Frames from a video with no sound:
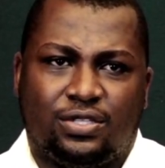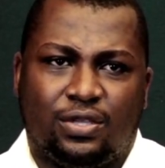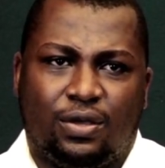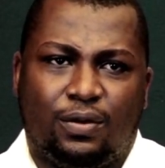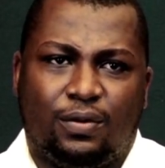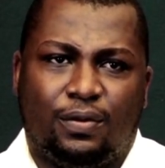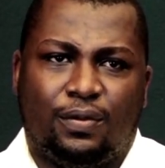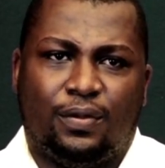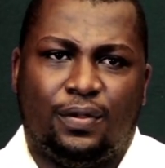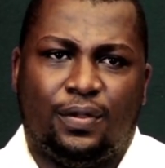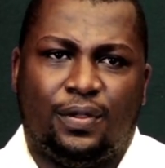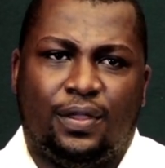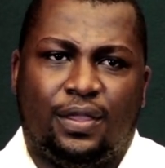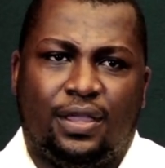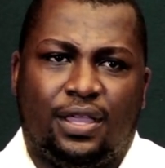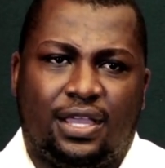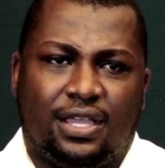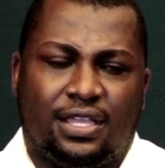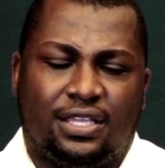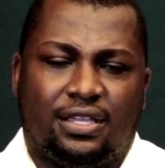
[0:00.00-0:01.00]
So
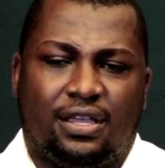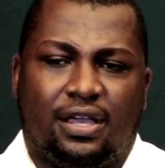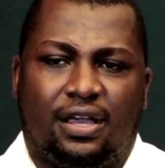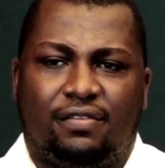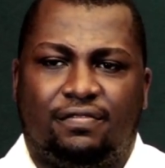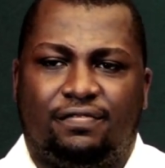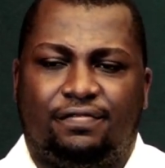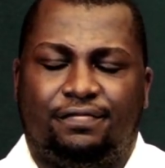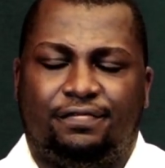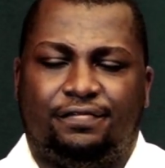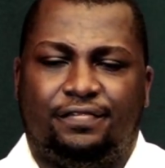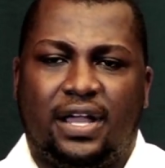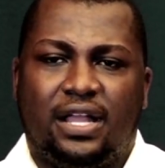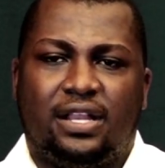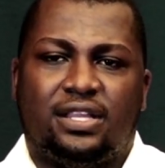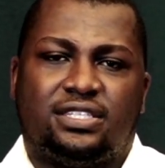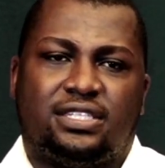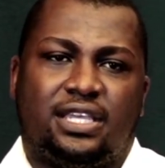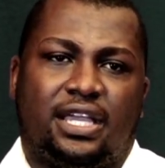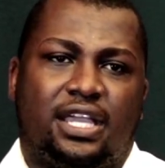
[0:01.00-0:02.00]

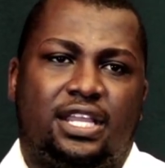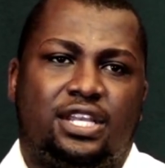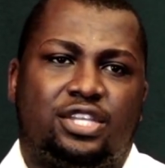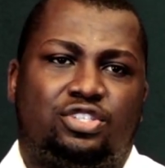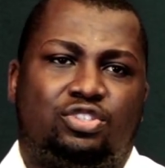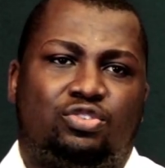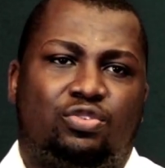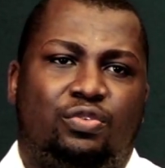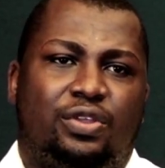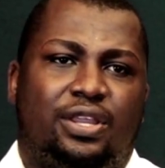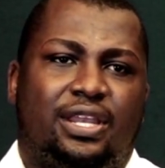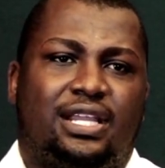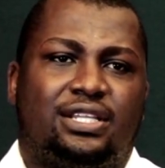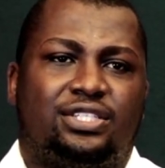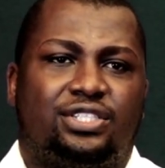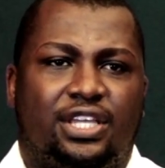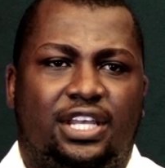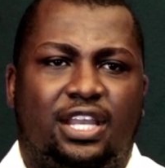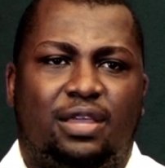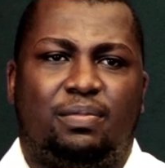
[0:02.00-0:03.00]
violence against
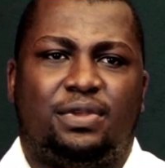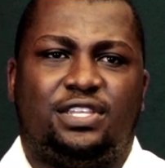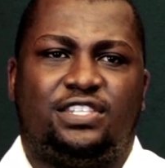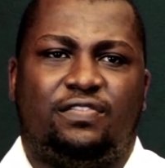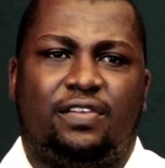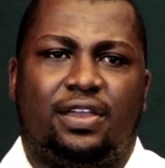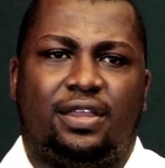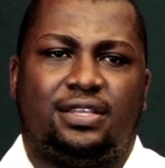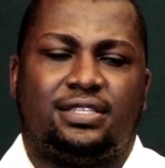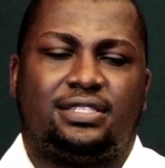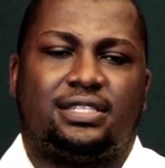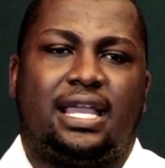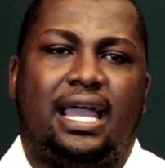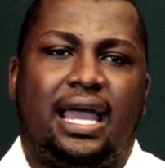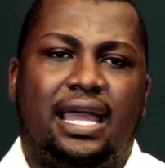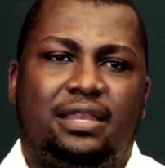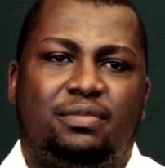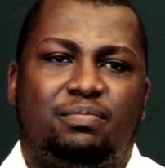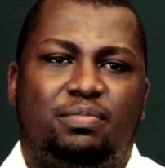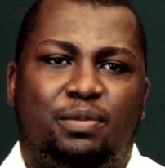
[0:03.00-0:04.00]
children and gender-based violence
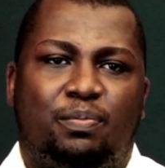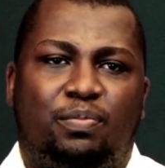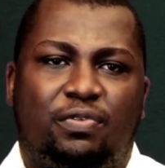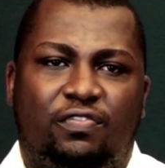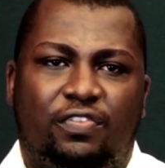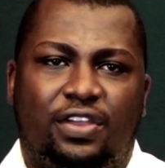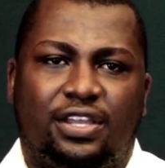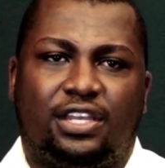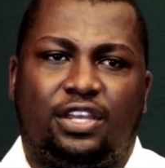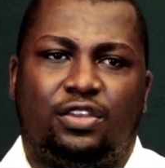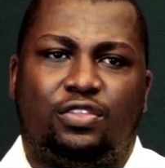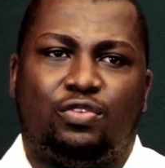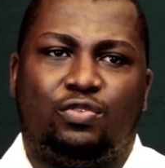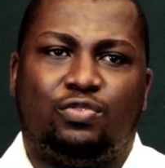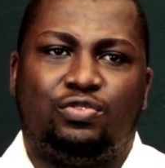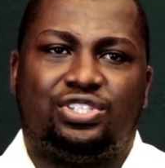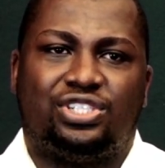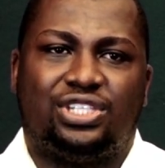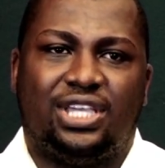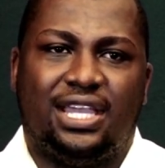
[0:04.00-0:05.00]
can be prevented
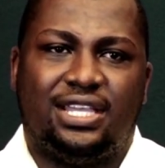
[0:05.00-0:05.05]
through